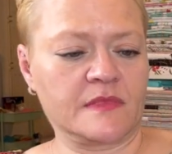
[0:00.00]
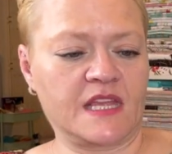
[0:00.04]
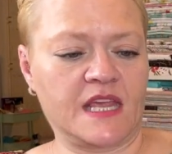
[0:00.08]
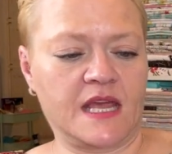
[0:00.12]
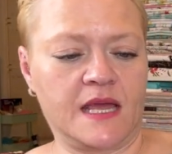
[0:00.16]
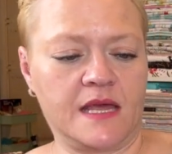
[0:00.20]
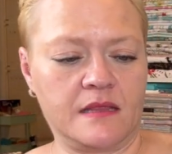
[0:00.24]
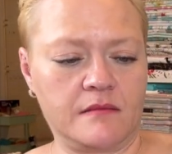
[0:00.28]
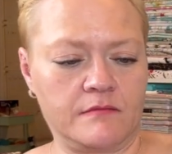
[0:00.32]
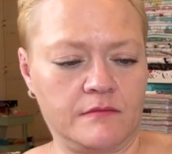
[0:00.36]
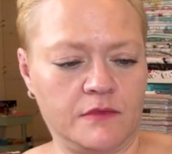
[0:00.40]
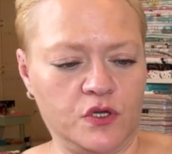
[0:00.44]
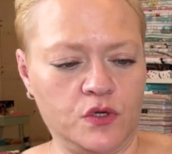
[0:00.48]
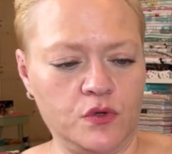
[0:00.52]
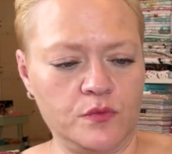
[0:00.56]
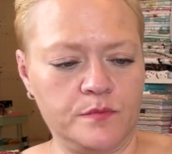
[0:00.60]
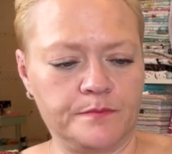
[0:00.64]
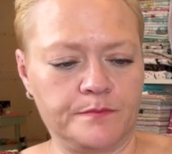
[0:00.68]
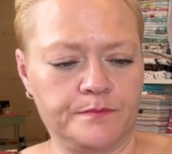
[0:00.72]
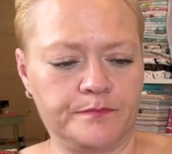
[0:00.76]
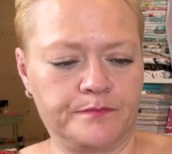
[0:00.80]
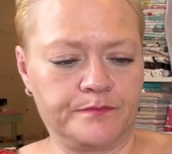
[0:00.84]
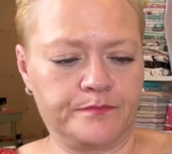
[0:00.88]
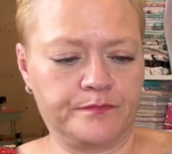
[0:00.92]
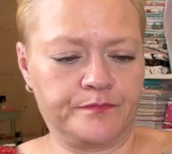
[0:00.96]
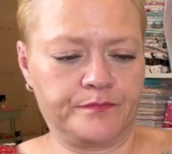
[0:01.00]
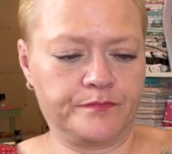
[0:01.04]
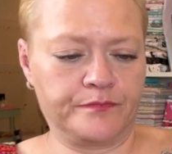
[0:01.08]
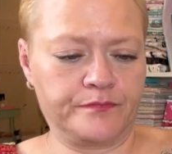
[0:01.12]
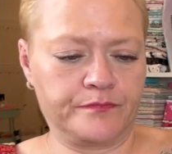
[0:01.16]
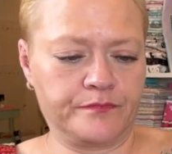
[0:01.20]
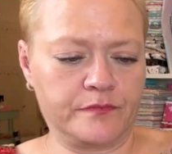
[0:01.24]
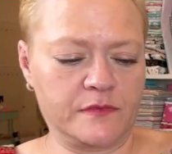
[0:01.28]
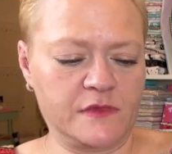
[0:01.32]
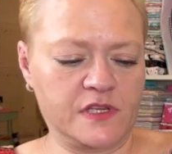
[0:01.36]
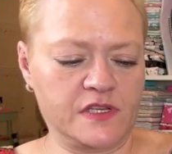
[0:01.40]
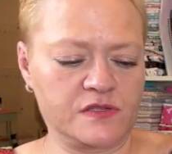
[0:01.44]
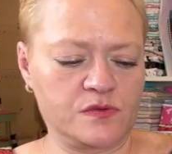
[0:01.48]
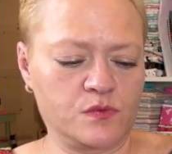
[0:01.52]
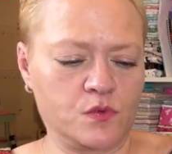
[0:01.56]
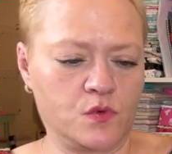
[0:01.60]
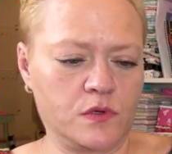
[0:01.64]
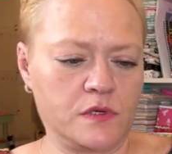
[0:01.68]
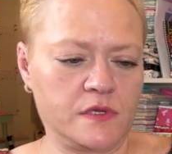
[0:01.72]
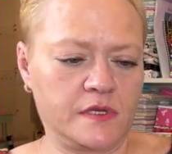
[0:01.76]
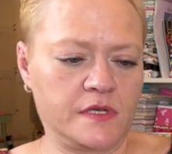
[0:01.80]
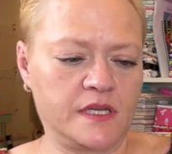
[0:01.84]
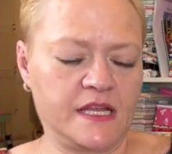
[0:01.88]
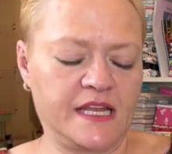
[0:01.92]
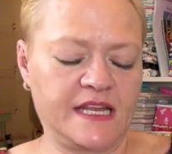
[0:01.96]
And oop, there's
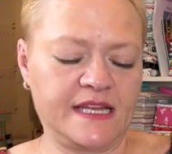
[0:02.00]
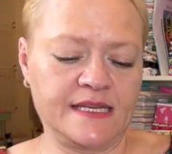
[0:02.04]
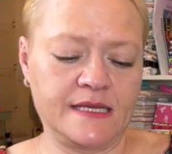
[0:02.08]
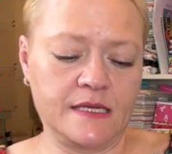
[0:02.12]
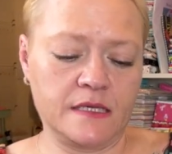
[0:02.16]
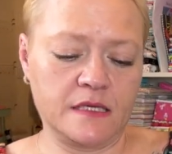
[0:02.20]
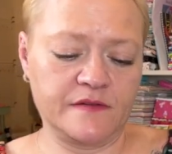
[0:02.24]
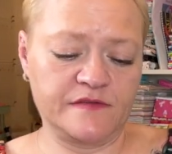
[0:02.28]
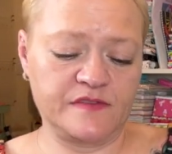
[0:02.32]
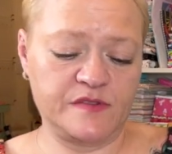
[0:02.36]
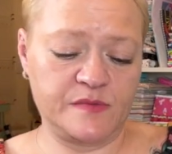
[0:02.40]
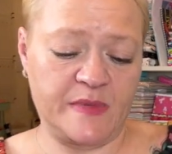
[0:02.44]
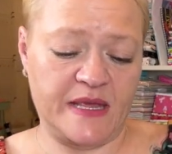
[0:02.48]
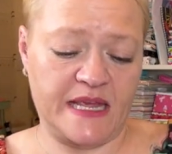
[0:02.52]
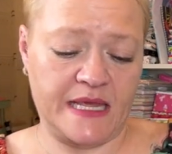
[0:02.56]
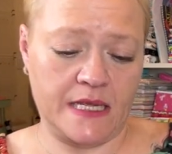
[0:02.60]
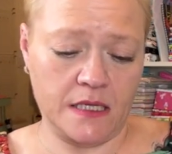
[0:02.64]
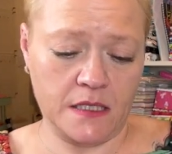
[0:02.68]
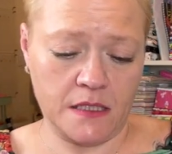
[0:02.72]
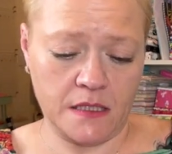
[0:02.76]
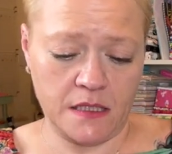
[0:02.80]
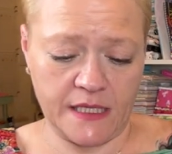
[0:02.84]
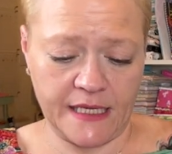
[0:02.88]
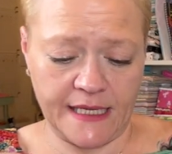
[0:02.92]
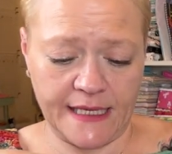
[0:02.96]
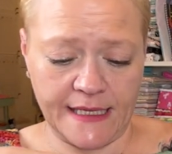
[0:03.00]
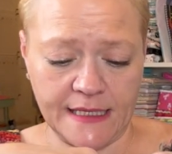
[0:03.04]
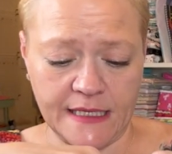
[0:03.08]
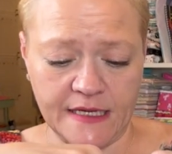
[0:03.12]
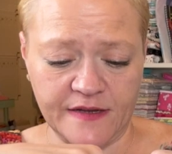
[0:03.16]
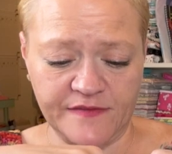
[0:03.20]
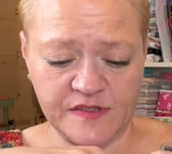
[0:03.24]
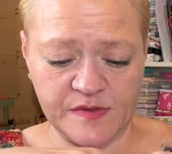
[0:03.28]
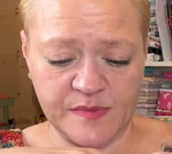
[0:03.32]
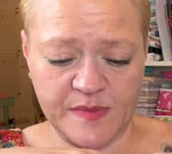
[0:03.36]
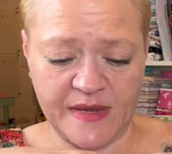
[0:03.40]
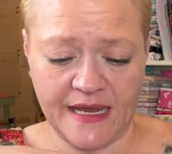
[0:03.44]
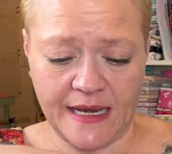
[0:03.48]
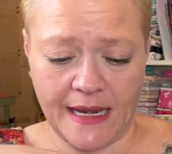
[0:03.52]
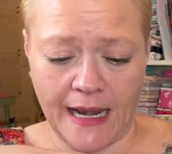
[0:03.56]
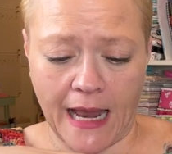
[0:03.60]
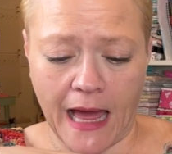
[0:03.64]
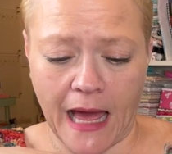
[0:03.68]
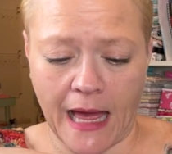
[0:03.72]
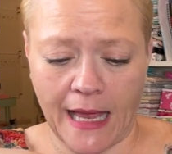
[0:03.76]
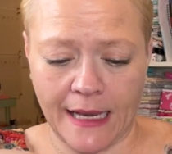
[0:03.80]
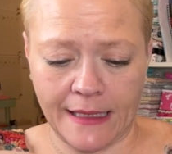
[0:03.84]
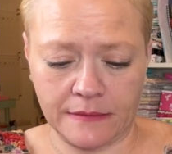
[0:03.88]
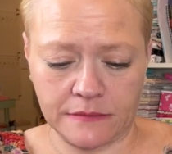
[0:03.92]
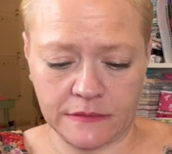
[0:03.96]
one. He loves me. He loves me a
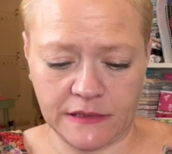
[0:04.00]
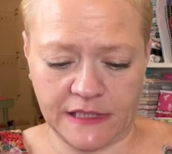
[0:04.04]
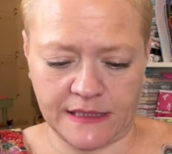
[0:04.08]
lot.